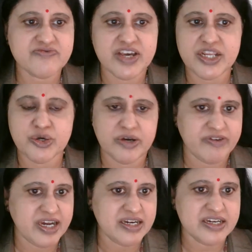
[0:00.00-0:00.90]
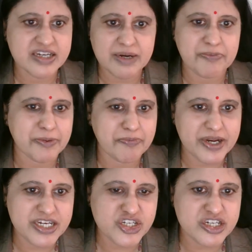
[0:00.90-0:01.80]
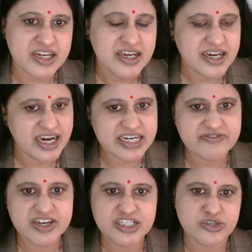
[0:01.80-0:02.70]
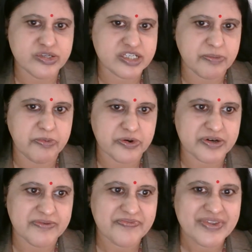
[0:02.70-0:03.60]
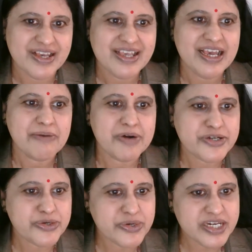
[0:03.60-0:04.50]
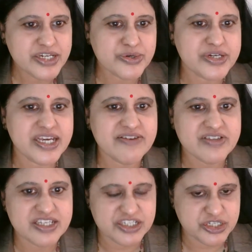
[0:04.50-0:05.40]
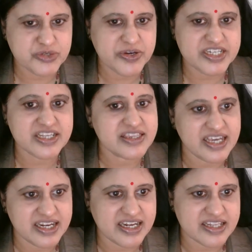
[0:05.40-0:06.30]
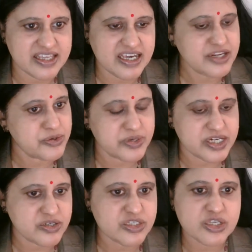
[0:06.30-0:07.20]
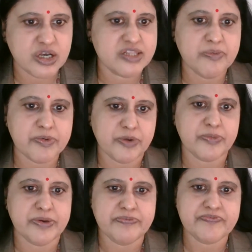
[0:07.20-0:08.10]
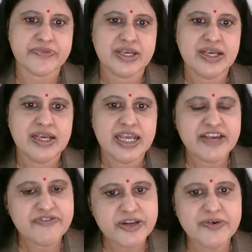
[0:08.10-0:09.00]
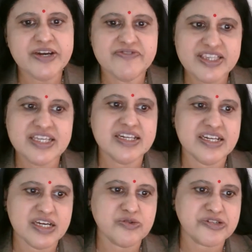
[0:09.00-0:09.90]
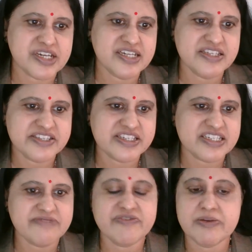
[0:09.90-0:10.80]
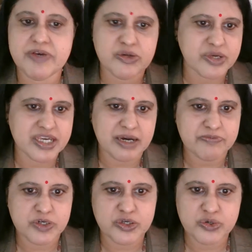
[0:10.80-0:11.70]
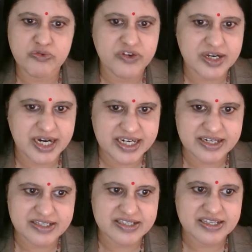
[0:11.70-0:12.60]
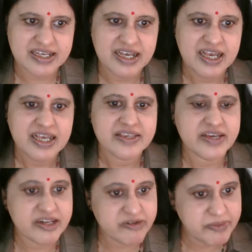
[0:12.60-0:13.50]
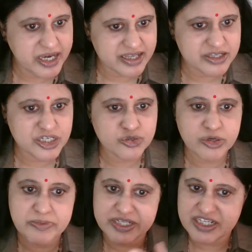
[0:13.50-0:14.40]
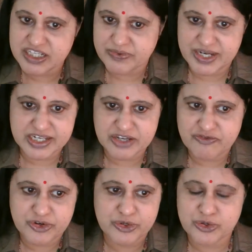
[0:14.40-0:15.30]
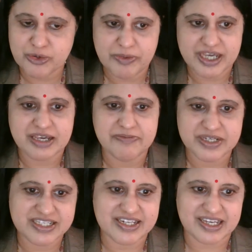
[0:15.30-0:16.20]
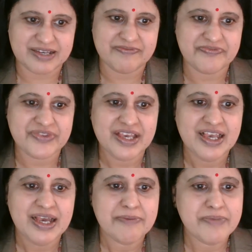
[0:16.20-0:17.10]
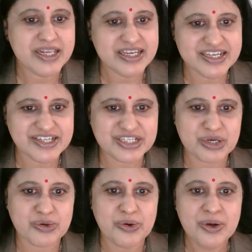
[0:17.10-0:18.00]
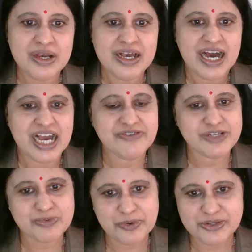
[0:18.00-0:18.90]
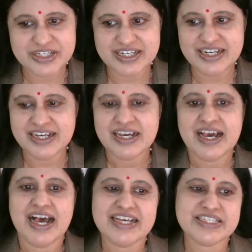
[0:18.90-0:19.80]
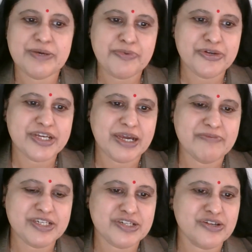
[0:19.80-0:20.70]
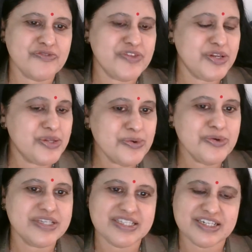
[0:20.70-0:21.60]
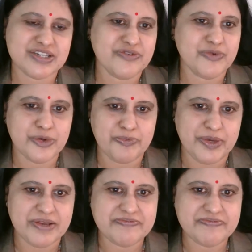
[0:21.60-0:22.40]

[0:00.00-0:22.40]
where you have had little preparation, advice, or support. But you need to deal with the situation then and there. You need to solve the problem. Everyone within and outside the system will be looking up to you for guidance. There will be others who will be just waiting for you to make a mistake. Many years ago, I was posted as Deputy Commissioner of the new district of Udupi.